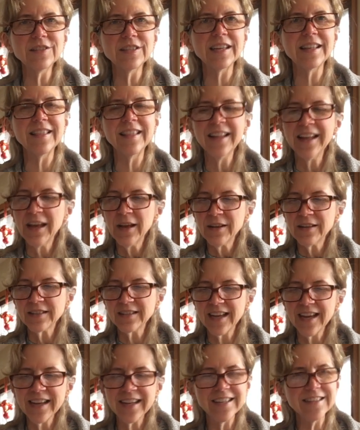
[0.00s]
And
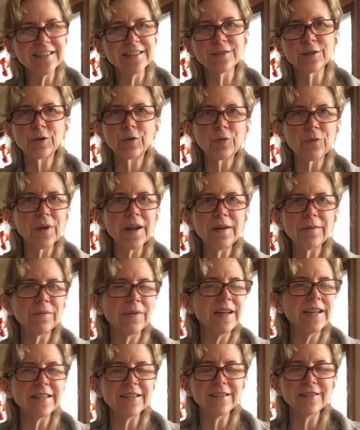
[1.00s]
science is a great
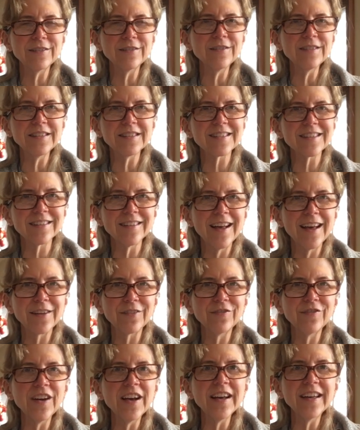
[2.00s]
way to do it. It's a lot
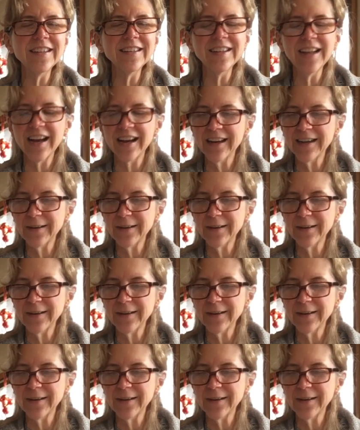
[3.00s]
of fun.